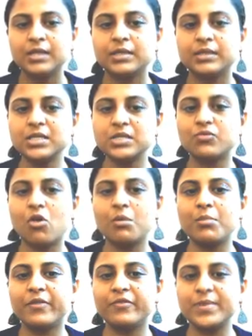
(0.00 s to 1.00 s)
This
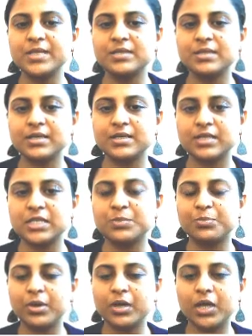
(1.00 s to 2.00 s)
form of business is
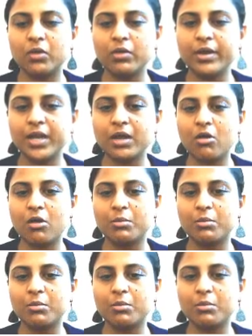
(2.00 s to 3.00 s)
particularly
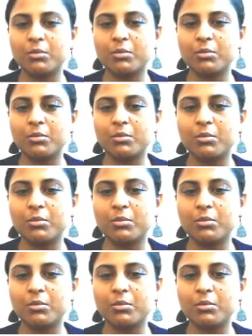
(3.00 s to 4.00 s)
common in
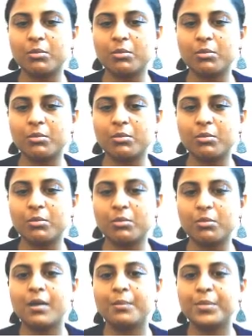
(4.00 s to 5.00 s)
areas of
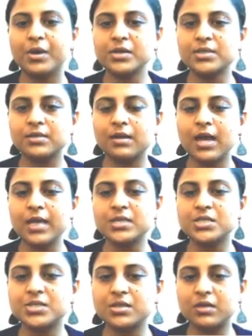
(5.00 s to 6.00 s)

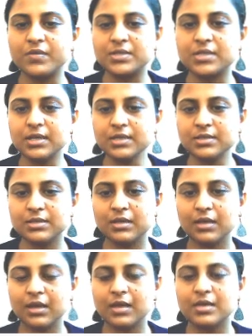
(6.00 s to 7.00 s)
personalized services
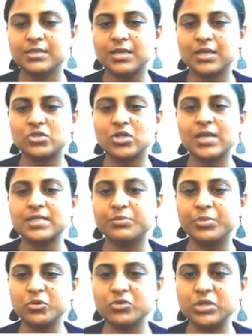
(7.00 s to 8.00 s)
such as
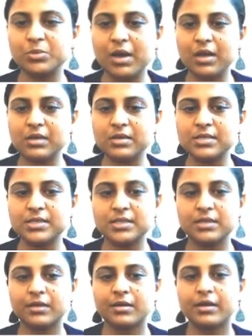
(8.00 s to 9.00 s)
beauty parlors,
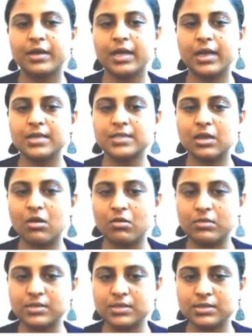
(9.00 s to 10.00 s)
hair
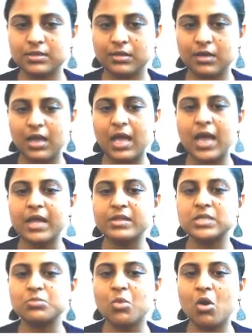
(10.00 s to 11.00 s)
salons, and
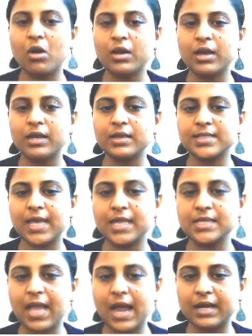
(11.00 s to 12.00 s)
small
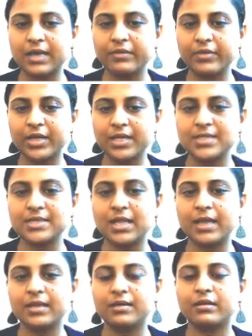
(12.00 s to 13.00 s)
scale activities
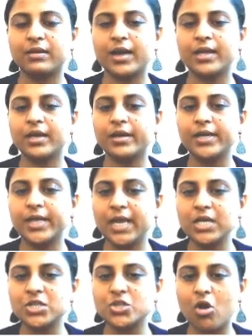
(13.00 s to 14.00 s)
like running a
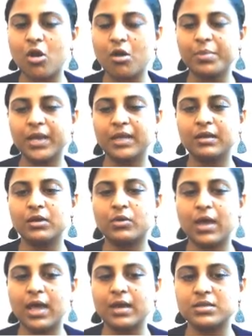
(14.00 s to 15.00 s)
retail shop in a
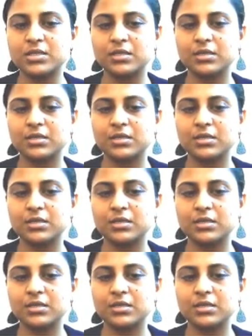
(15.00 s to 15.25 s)
locality.